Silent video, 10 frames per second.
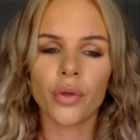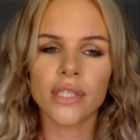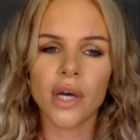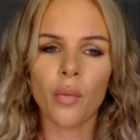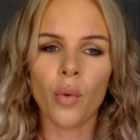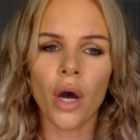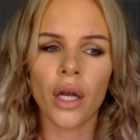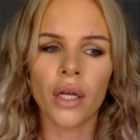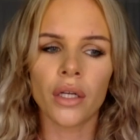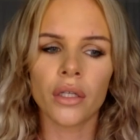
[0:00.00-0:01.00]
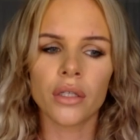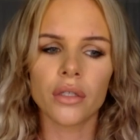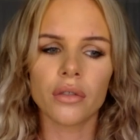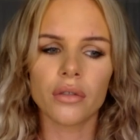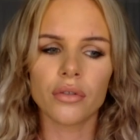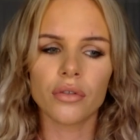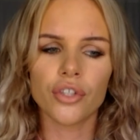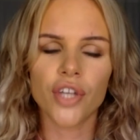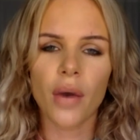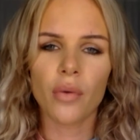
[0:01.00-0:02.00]
someone
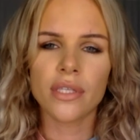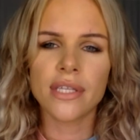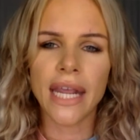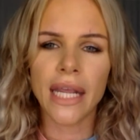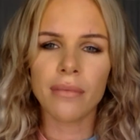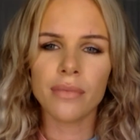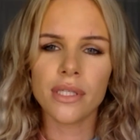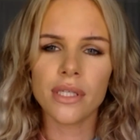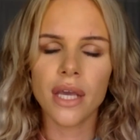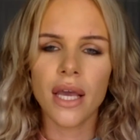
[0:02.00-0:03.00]
shouts names,